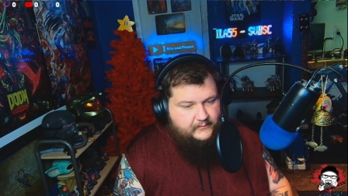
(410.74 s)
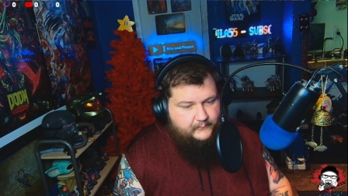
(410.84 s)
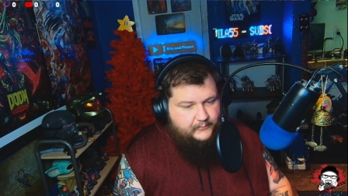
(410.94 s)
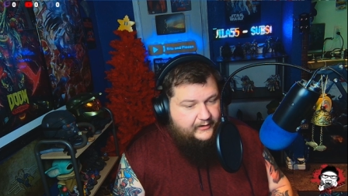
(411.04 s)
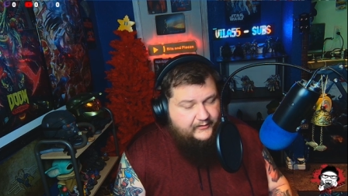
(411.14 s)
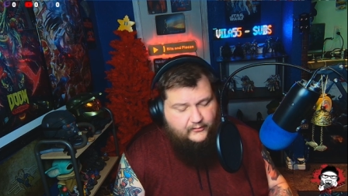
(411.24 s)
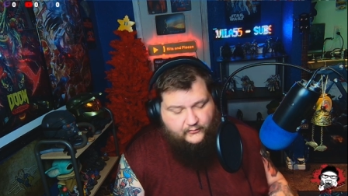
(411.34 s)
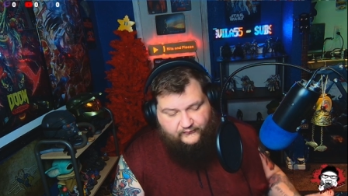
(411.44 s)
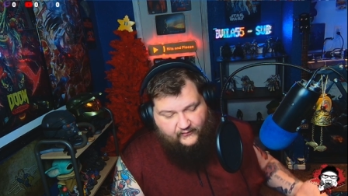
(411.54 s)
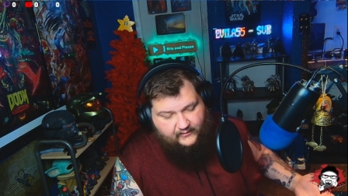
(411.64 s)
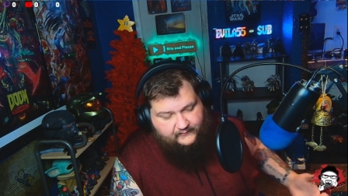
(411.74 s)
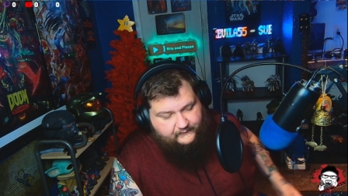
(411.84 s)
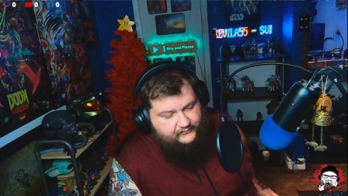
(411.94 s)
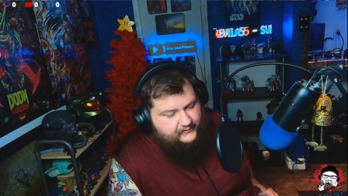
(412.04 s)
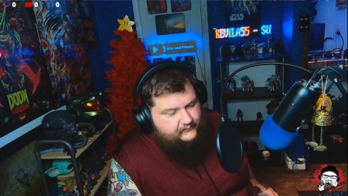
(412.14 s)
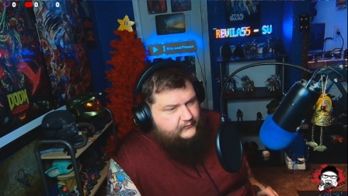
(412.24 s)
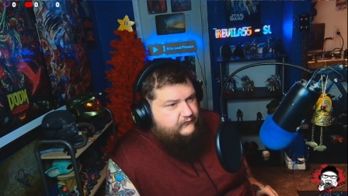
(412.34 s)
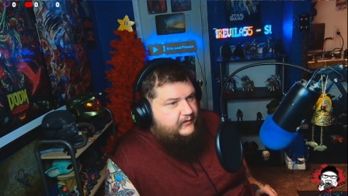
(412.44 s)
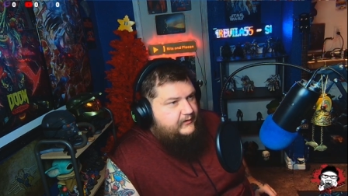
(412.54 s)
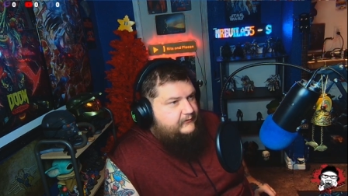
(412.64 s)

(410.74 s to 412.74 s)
But I think it looks fine. I think it looks fine.